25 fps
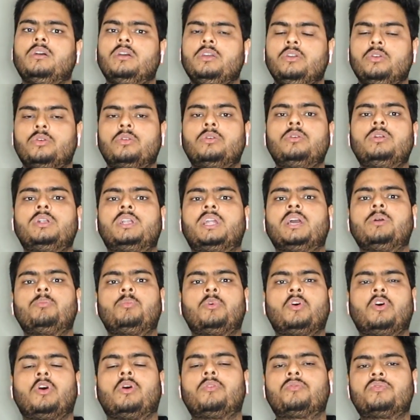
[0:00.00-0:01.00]

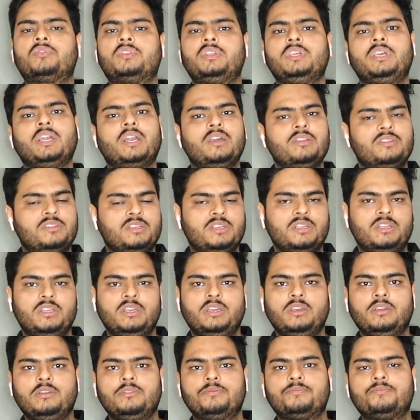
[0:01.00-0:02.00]
DevOps,
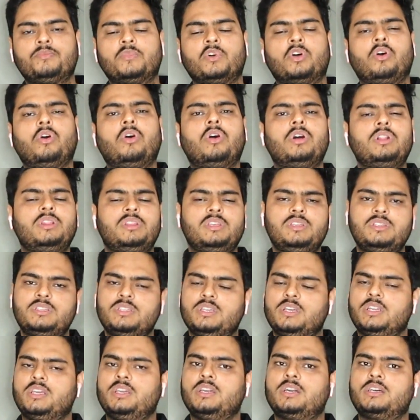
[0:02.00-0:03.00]
CI/CD, all these
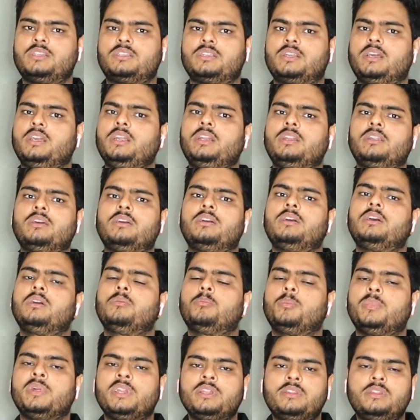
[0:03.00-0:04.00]
areas, right?
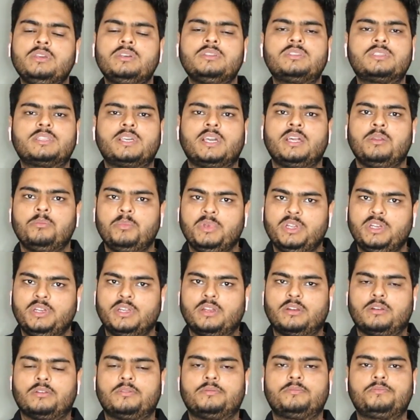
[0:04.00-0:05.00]
Many things can be
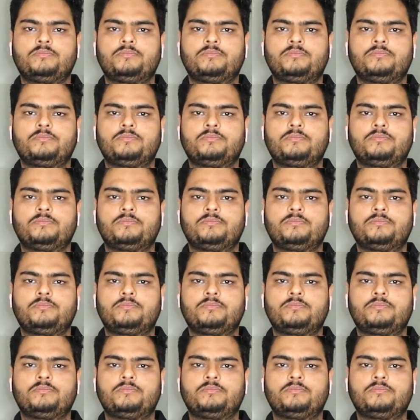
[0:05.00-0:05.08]
done.